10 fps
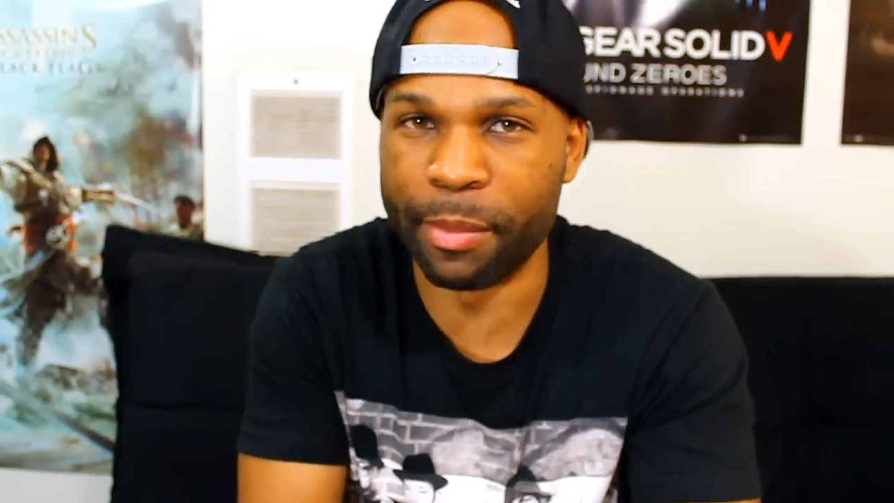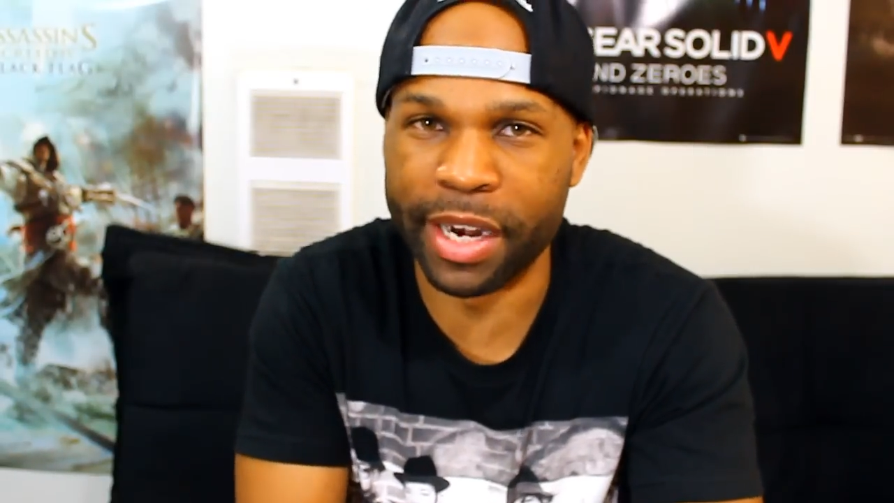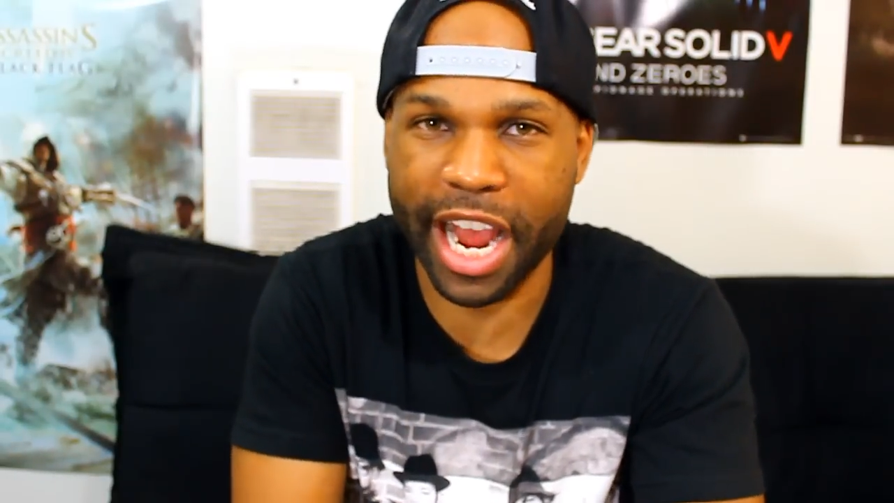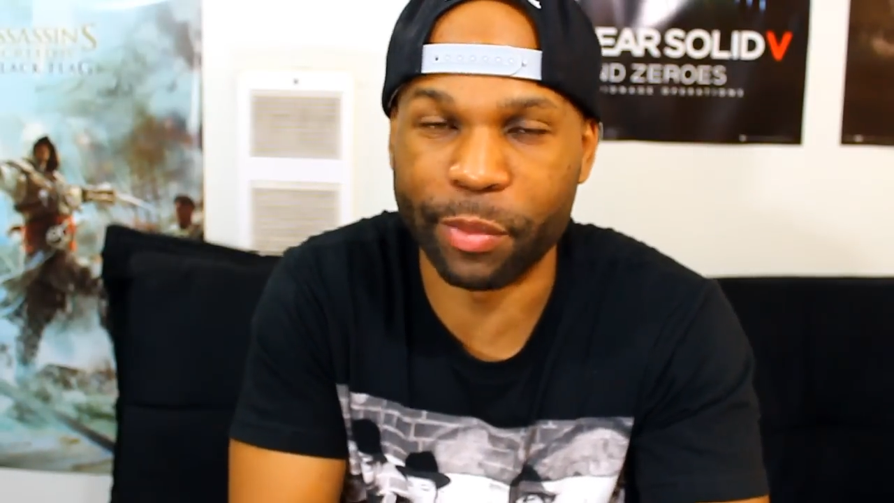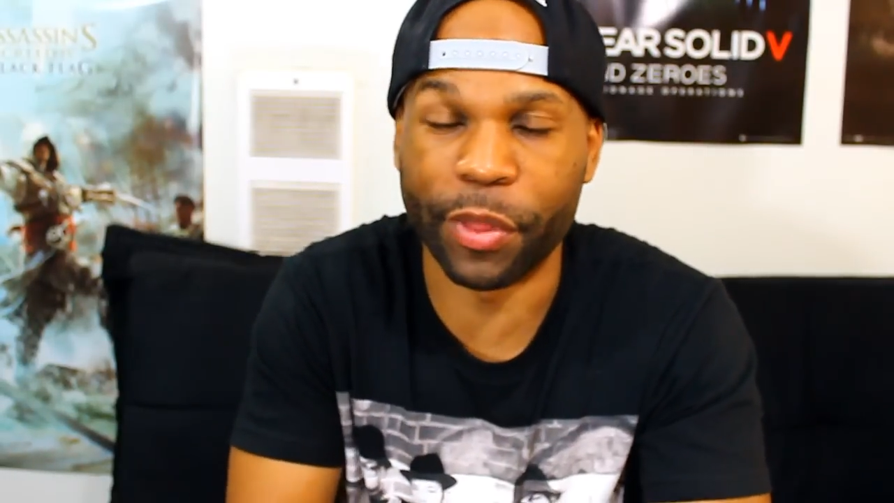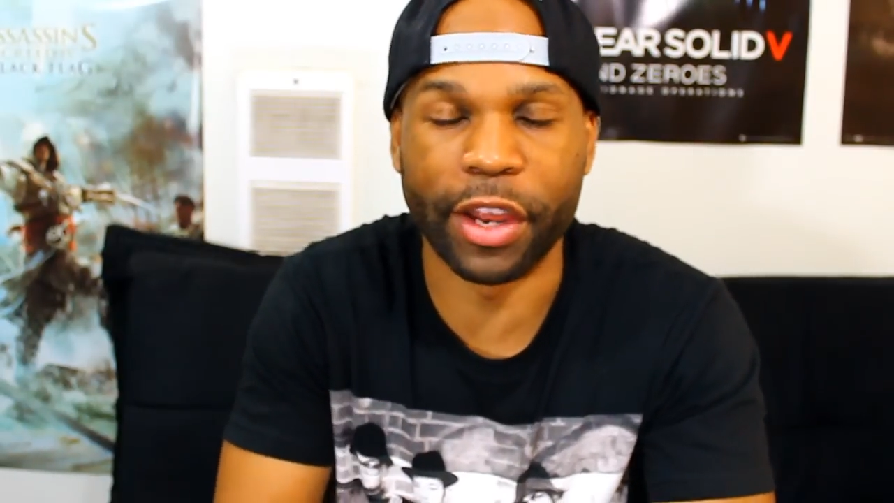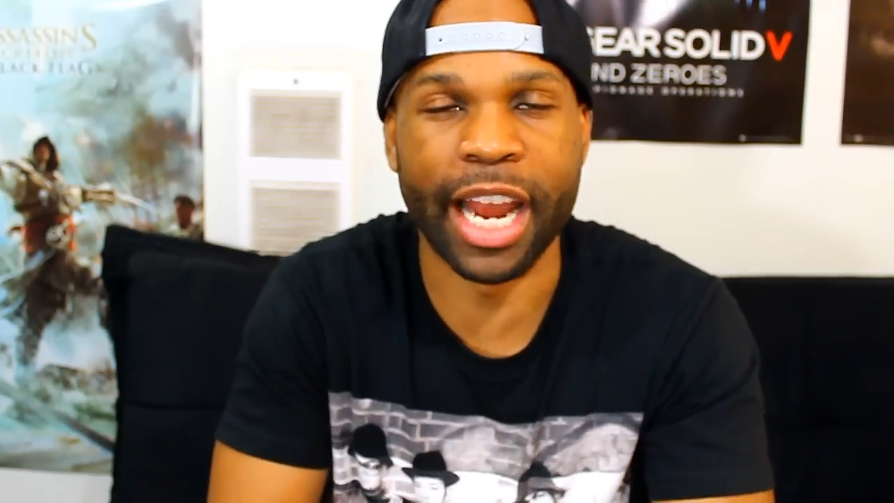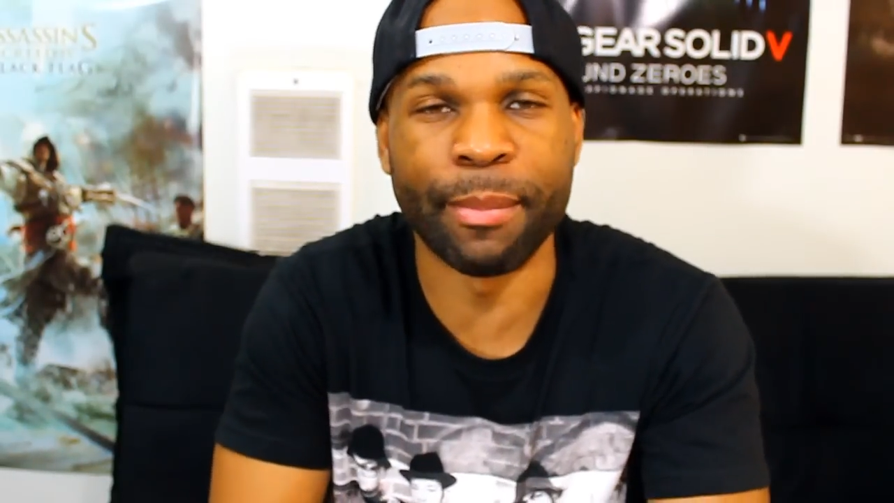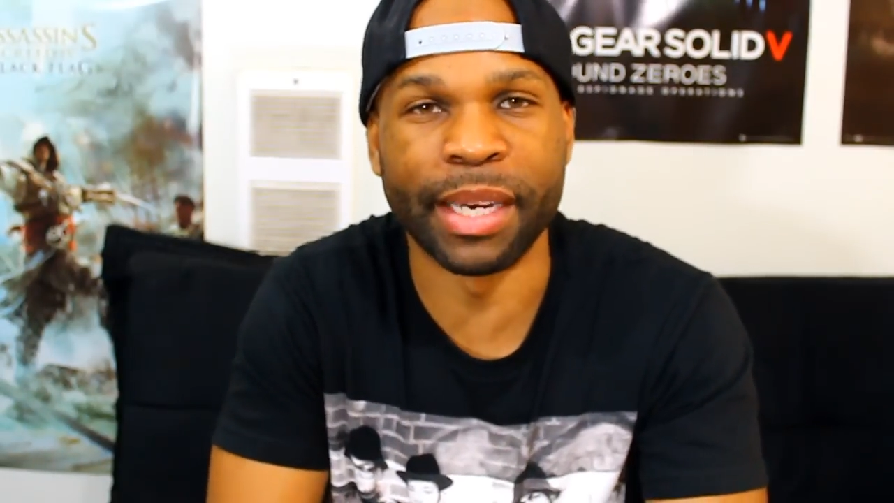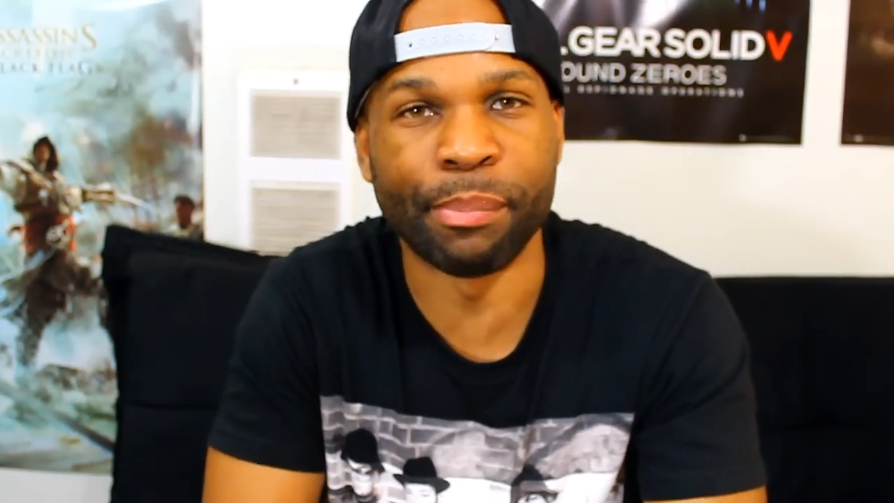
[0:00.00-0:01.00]
lemonade with
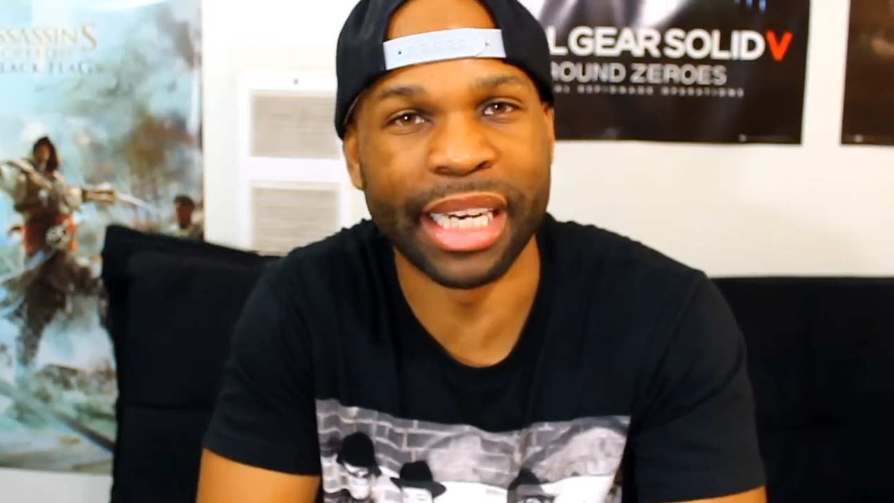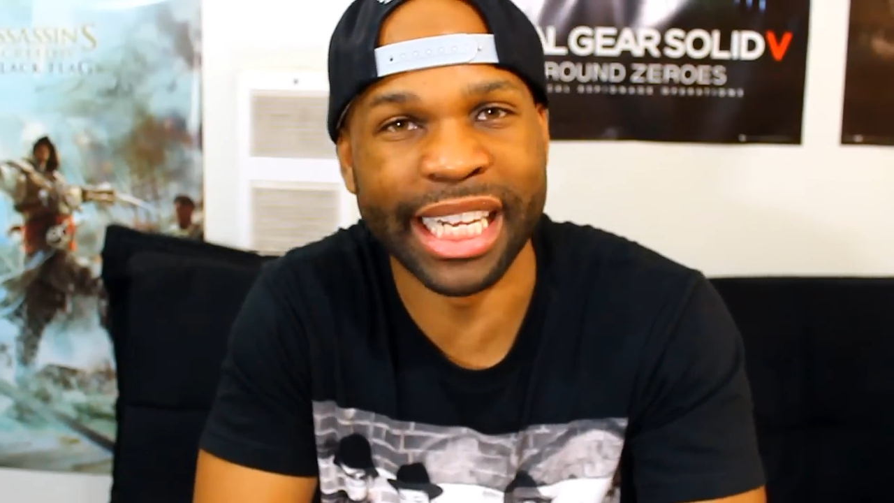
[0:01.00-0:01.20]
lemon